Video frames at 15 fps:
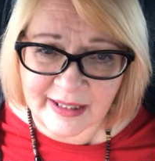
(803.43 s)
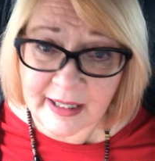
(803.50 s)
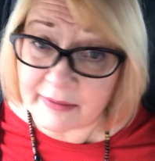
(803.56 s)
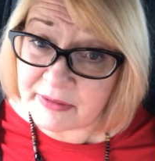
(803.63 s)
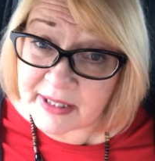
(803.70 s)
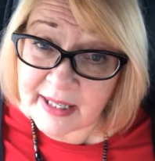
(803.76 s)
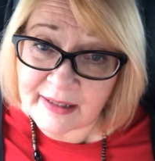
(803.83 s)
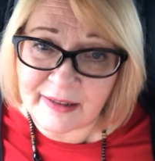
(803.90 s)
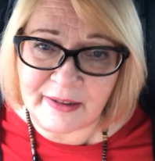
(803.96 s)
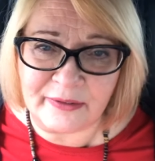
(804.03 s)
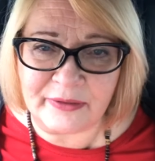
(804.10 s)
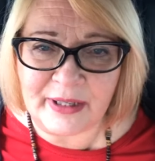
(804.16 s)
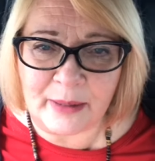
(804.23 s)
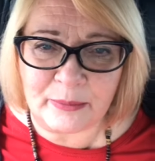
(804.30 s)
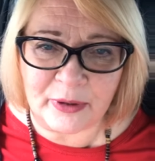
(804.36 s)
I've said it a
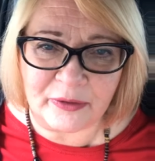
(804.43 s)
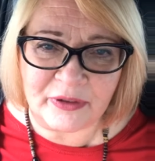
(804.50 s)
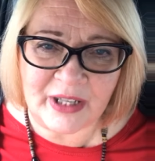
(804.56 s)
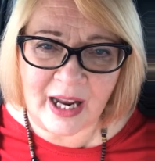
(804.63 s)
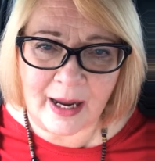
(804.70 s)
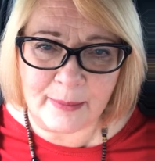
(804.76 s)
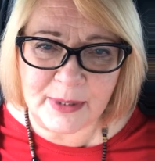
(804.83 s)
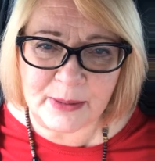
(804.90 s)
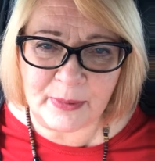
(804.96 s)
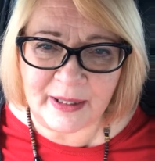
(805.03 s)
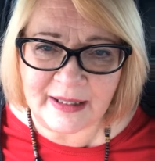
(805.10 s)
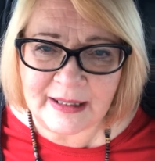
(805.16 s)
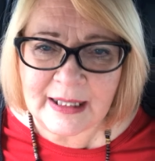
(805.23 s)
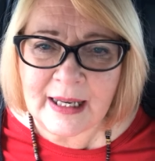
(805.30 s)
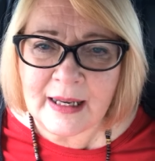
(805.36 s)
number of times, but
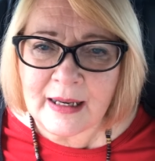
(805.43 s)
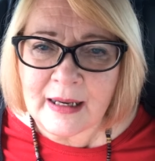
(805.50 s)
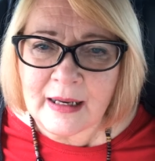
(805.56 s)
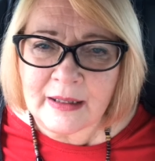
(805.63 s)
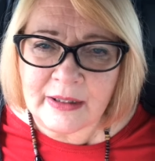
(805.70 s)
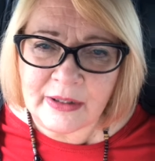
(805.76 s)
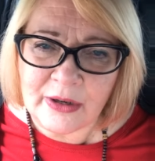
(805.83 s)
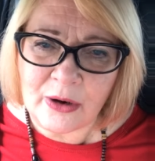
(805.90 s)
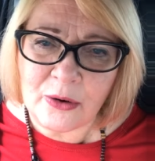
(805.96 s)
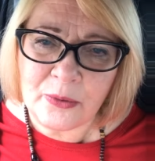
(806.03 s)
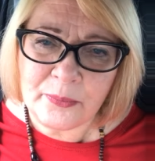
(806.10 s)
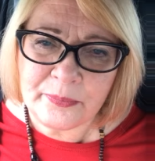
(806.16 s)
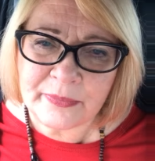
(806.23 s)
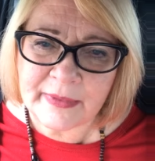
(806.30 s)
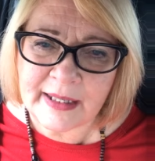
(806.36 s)
you know,
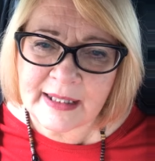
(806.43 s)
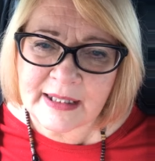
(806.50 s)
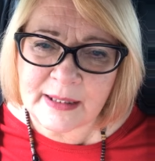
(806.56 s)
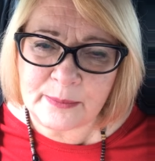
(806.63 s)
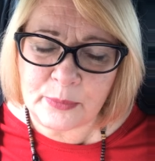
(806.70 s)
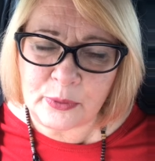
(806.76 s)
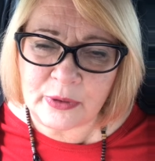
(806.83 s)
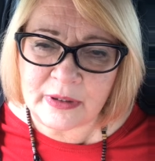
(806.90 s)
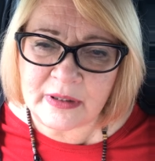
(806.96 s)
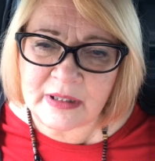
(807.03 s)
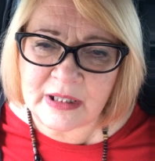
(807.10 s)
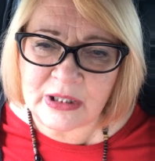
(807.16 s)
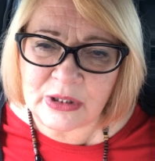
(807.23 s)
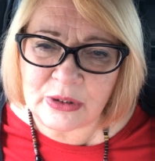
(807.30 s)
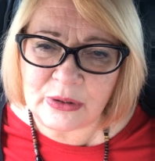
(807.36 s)
it's important
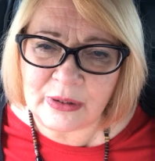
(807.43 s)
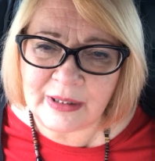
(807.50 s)
to